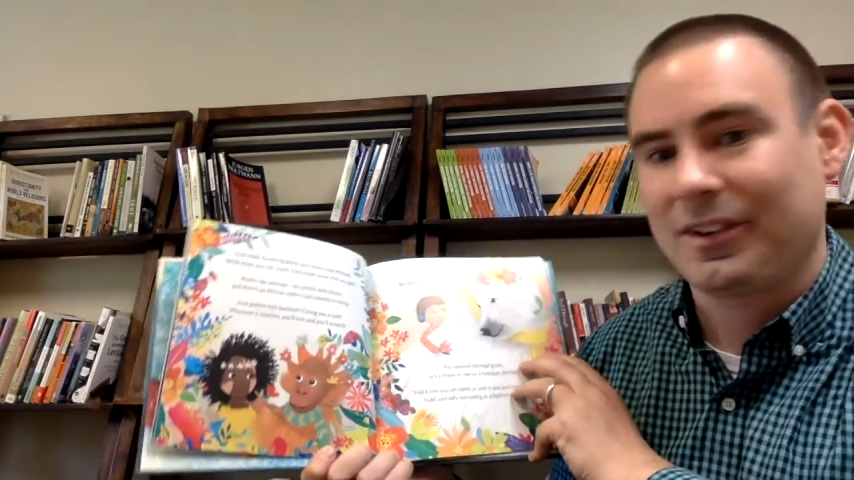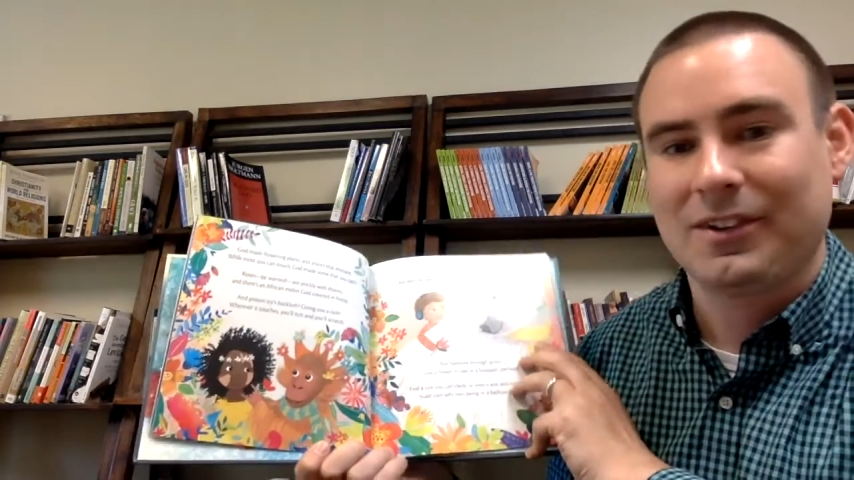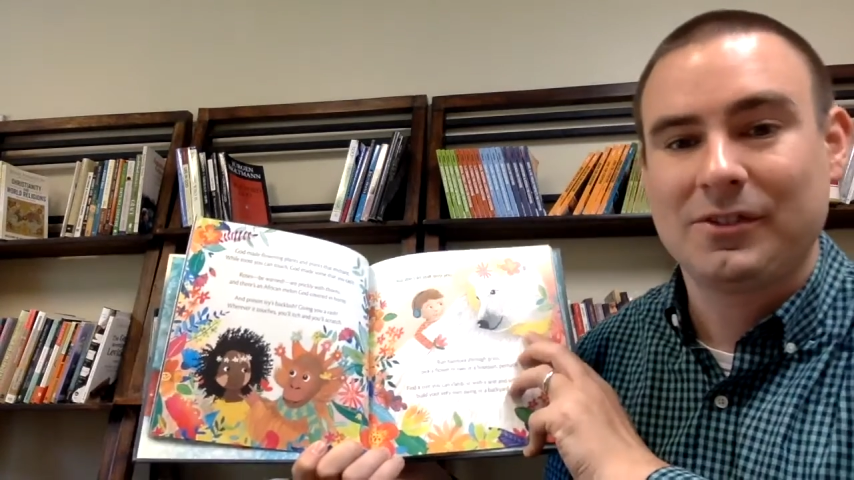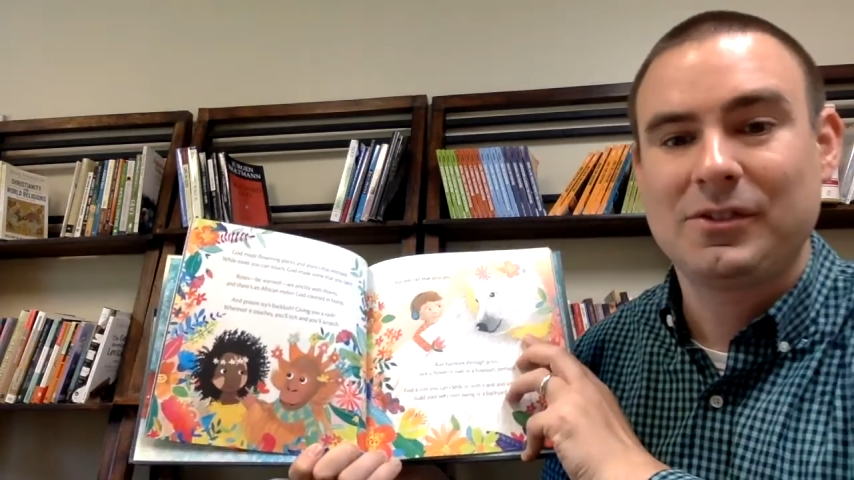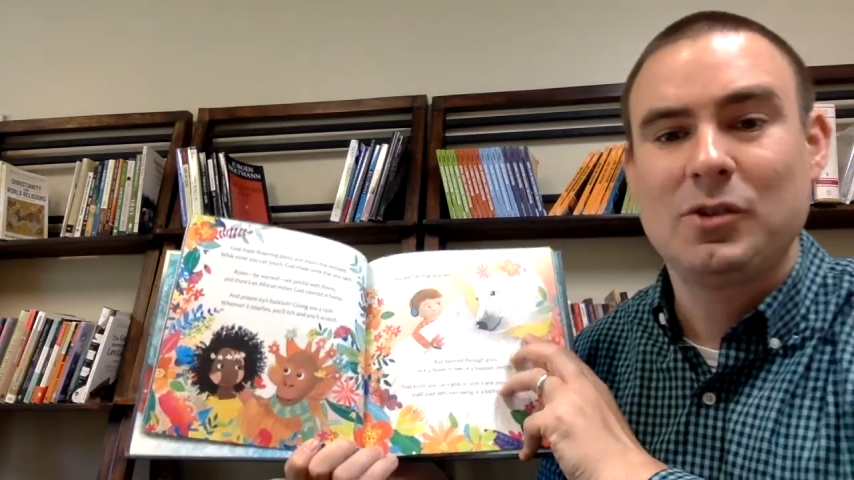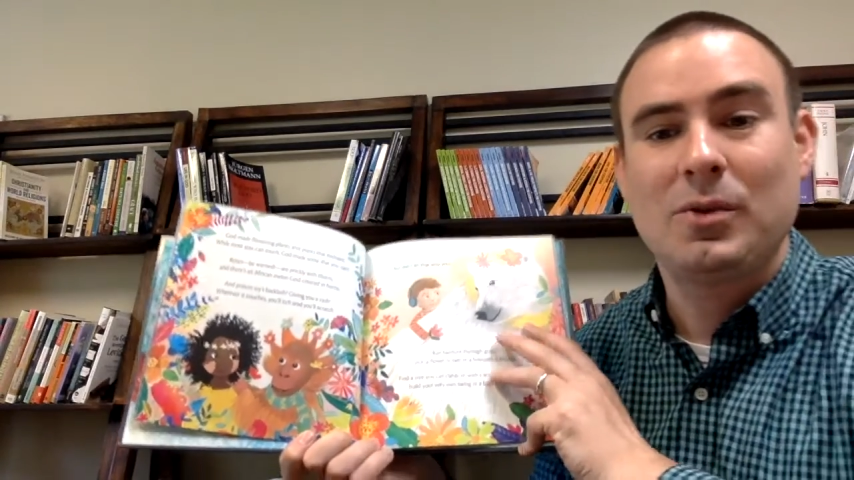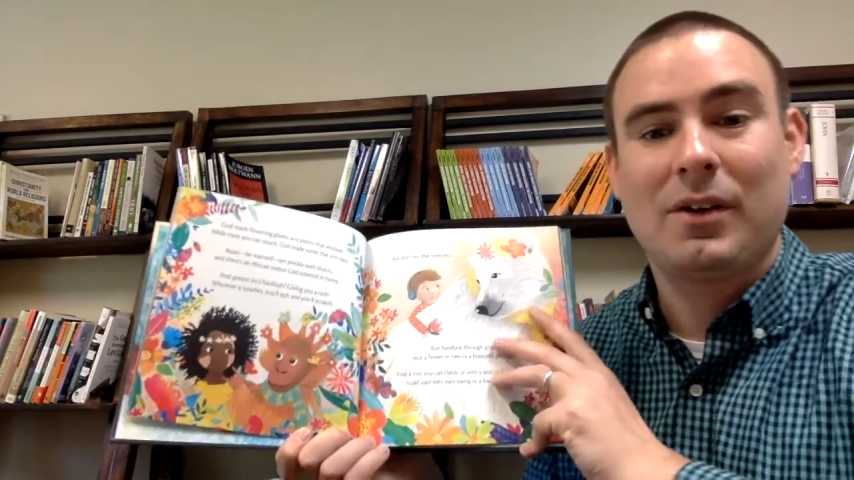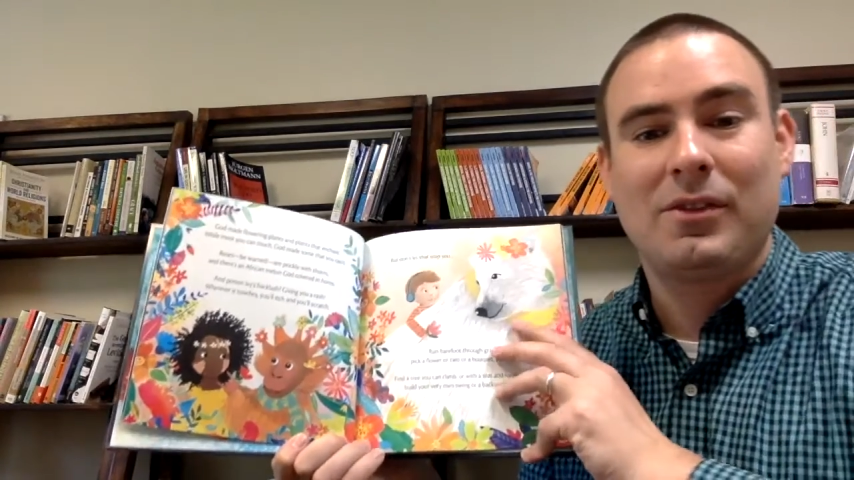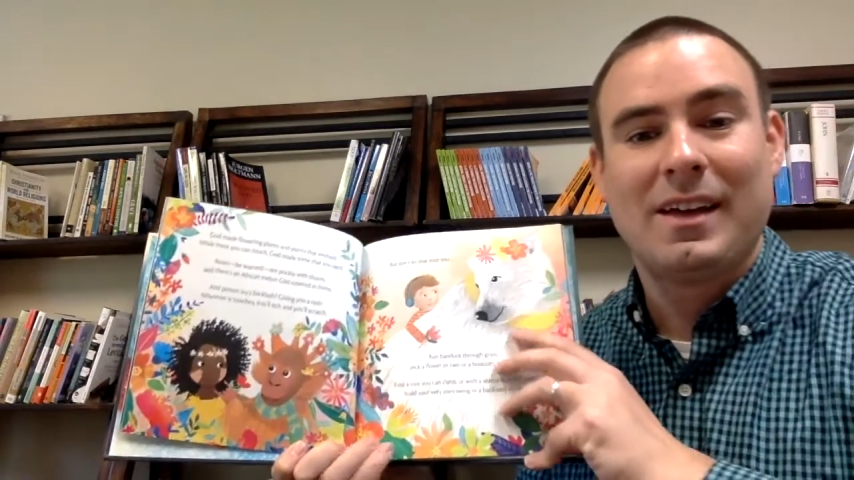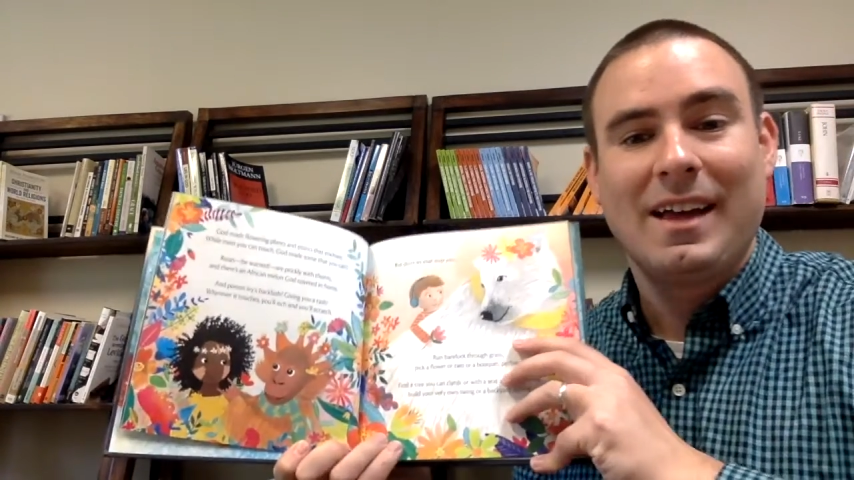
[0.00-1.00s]
I don't know if you
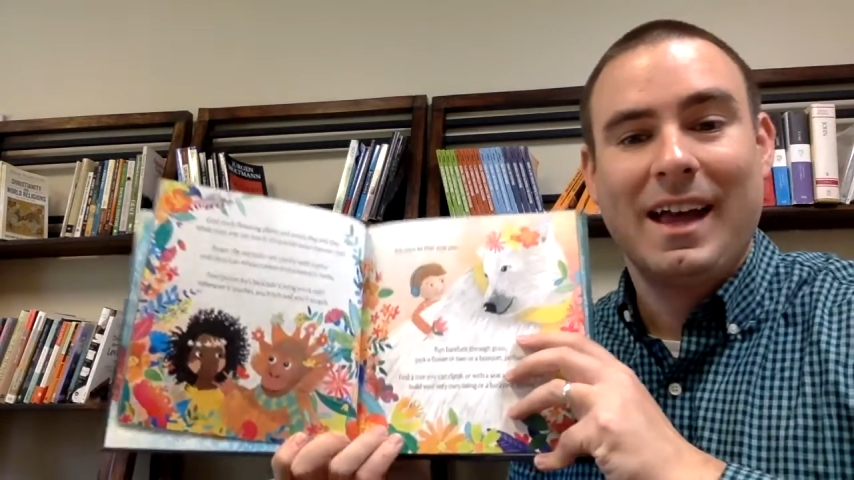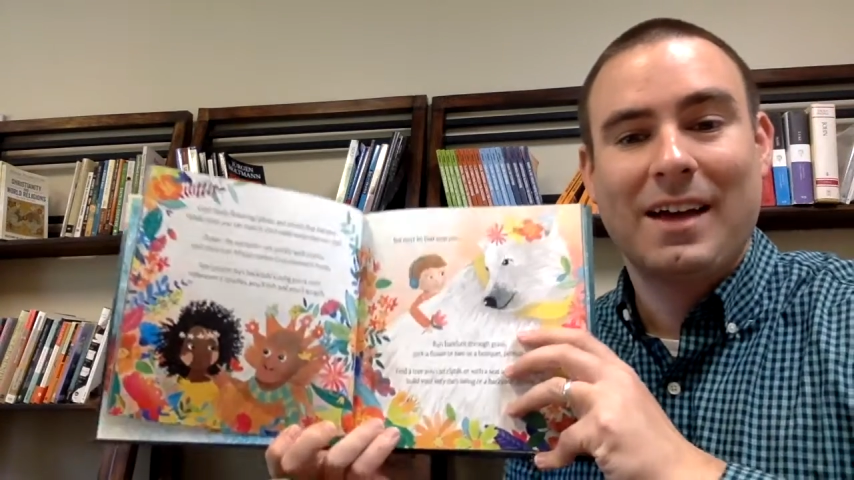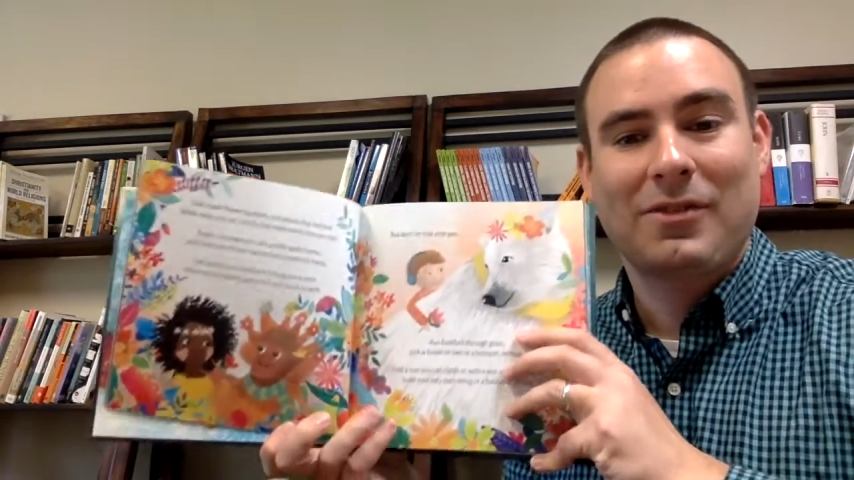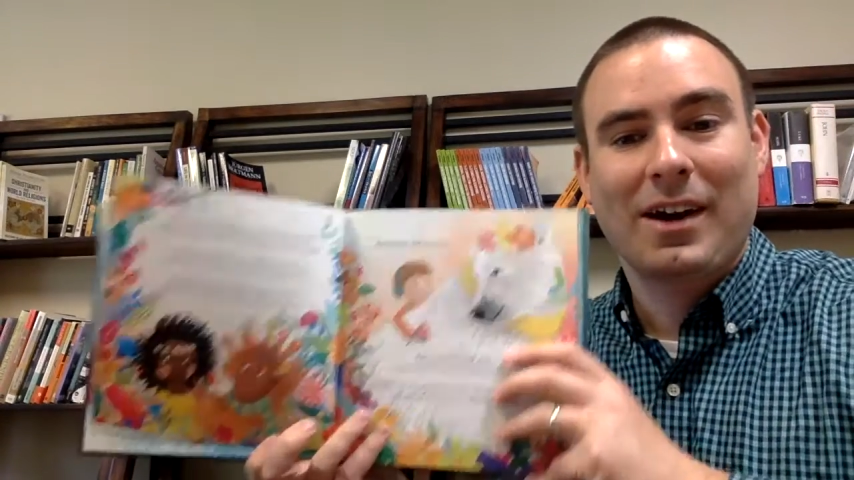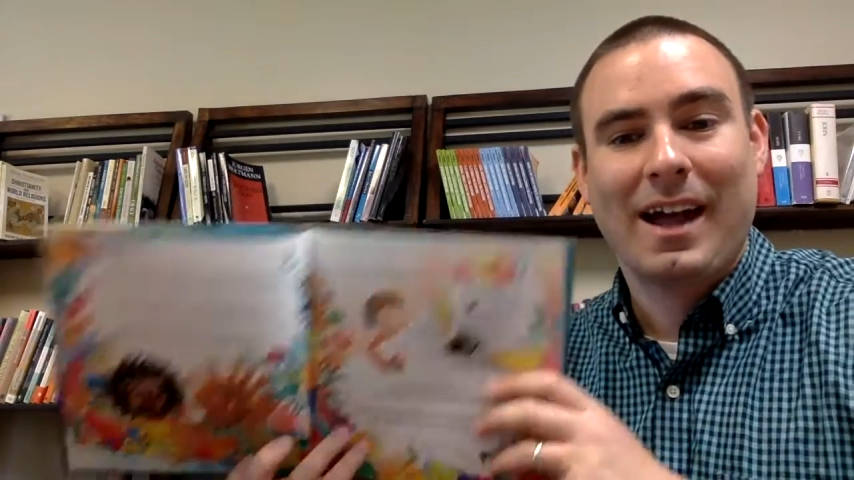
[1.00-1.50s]
have ever